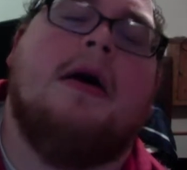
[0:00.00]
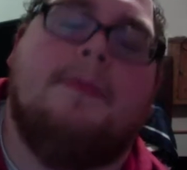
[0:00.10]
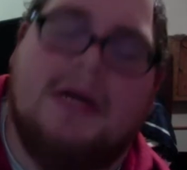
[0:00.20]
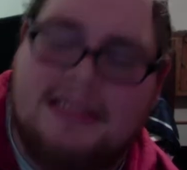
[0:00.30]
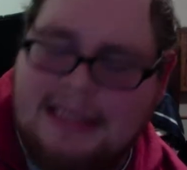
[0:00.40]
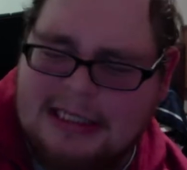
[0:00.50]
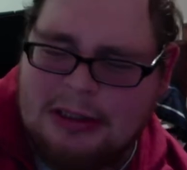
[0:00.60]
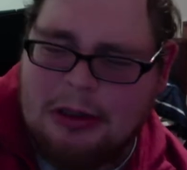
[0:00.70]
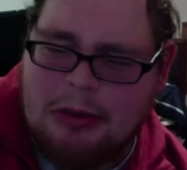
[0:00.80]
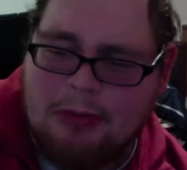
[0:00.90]
my
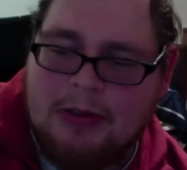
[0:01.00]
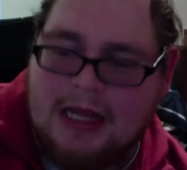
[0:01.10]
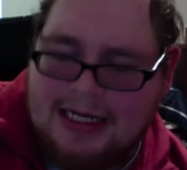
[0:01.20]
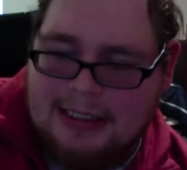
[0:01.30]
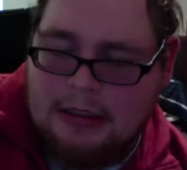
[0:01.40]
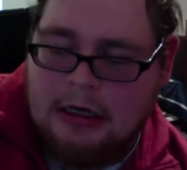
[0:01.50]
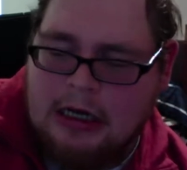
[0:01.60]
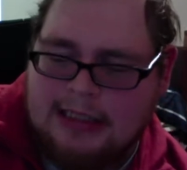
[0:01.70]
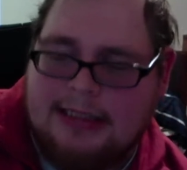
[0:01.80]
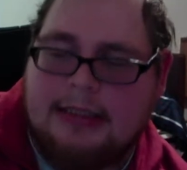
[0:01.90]
sister would like to
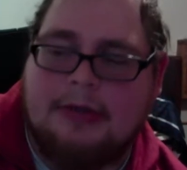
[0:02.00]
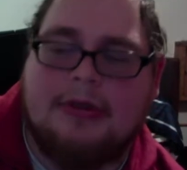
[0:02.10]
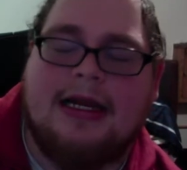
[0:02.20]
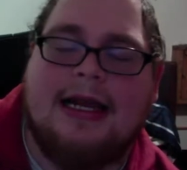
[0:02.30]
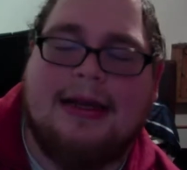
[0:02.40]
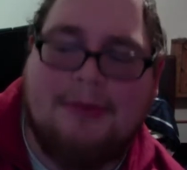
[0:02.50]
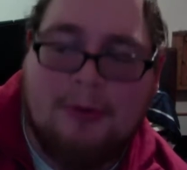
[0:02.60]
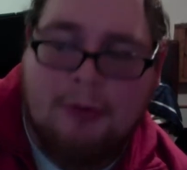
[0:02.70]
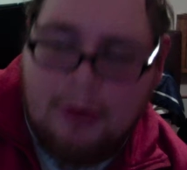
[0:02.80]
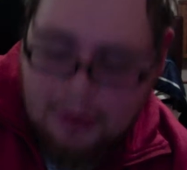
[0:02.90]
talk to you. Can I give
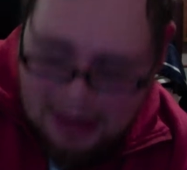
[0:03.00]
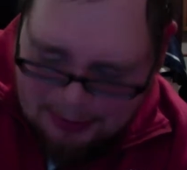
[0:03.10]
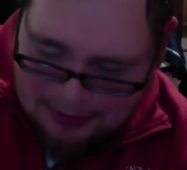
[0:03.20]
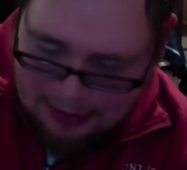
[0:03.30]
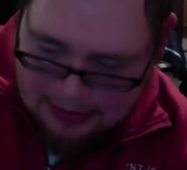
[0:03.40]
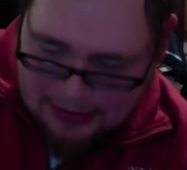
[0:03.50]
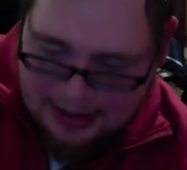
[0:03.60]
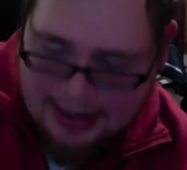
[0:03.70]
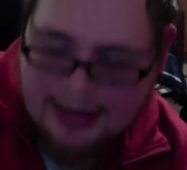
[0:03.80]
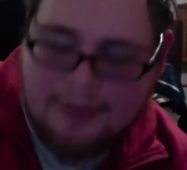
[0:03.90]
you her number?
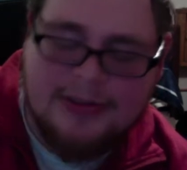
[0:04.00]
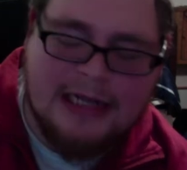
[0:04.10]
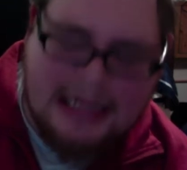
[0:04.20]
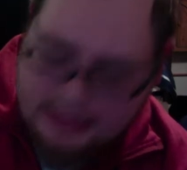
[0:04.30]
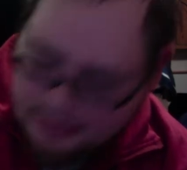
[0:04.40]
And I was like,